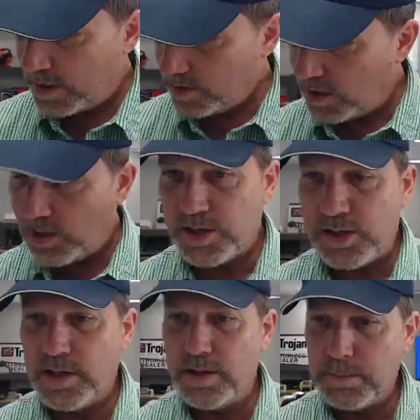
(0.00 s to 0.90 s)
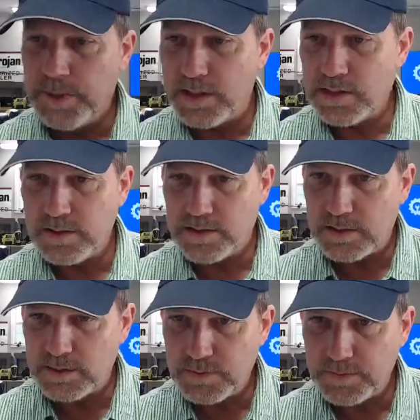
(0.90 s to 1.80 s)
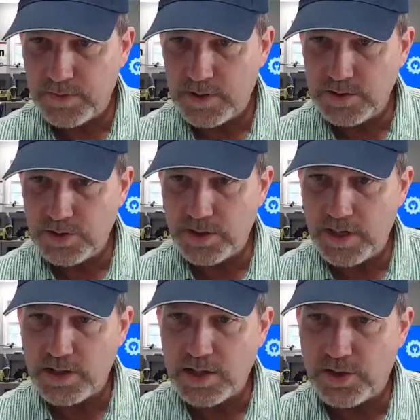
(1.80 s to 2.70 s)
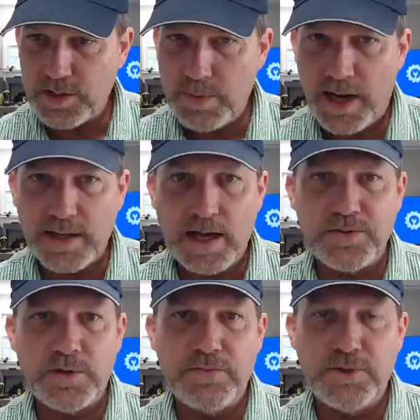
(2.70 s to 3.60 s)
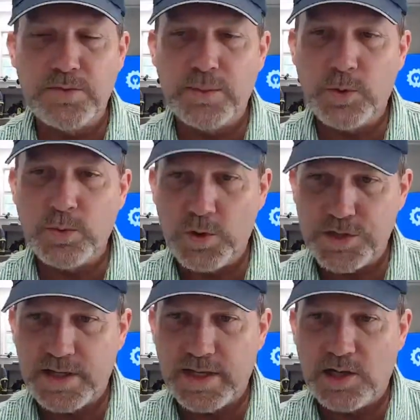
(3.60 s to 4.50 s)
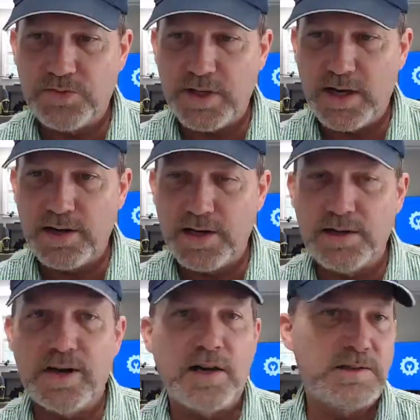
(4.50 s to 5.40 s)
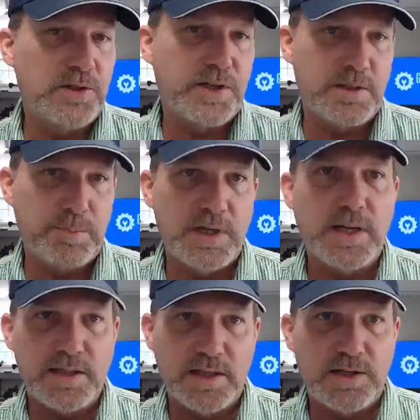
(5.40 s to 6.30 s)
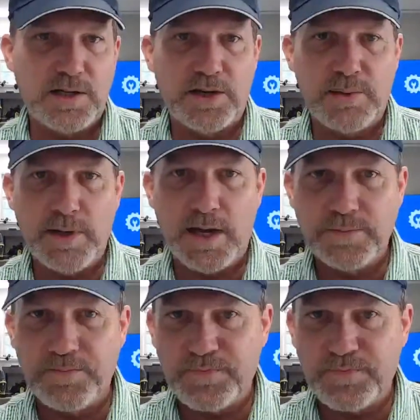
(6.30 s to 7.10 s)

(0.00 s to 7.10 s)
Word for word: I'll call you here in a minute, uh, Dury. I'll call you back after I've used, once I get off the air here, I'll look at the pick and then I'll call you back.